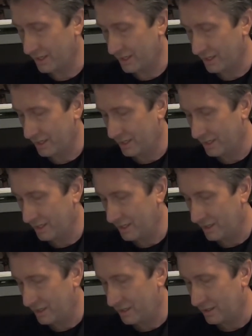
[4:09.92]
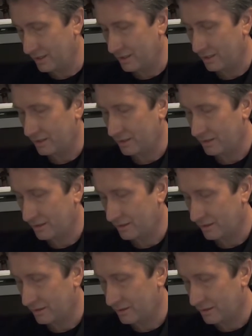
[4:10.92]

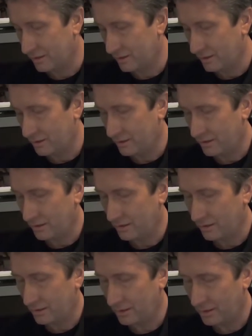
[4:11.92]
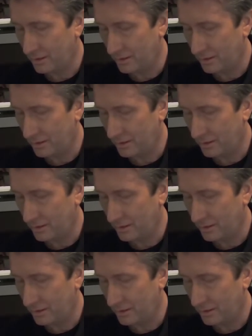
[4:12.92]
Nothing is said.